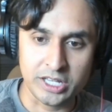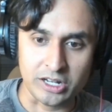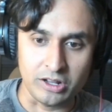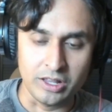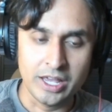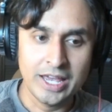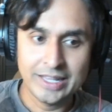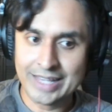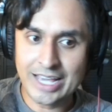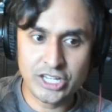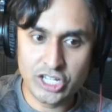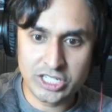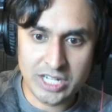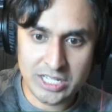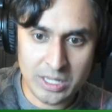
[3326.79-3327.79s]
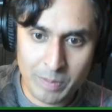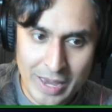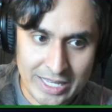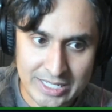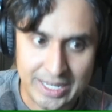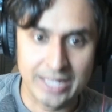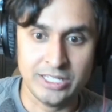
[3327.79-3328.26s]
little. That just doesn't
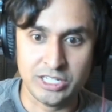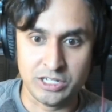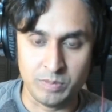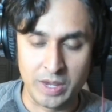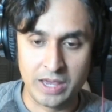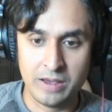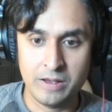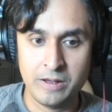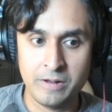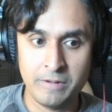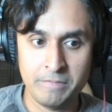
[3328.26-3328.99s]
make sense to me.